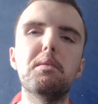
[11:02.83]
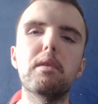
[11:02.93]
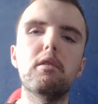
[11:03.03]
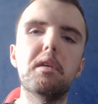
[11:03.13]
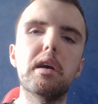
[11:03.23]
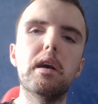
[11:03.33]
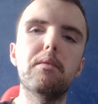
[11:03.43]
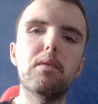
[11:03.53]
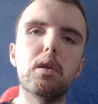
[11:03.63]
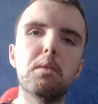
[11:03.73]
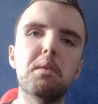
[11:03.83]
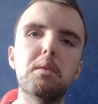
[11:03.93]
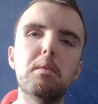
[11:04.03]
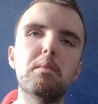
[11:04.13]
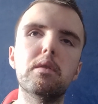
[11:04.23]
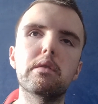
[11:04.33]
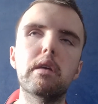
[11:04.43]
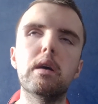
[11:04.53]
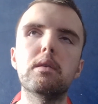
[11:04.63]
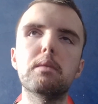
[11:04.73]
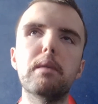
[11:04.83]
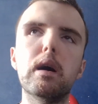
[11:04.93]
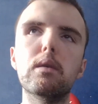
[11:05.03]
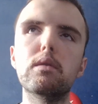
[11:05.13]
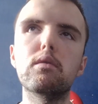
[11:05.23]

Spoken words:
be very careful at the moment when you're out and about.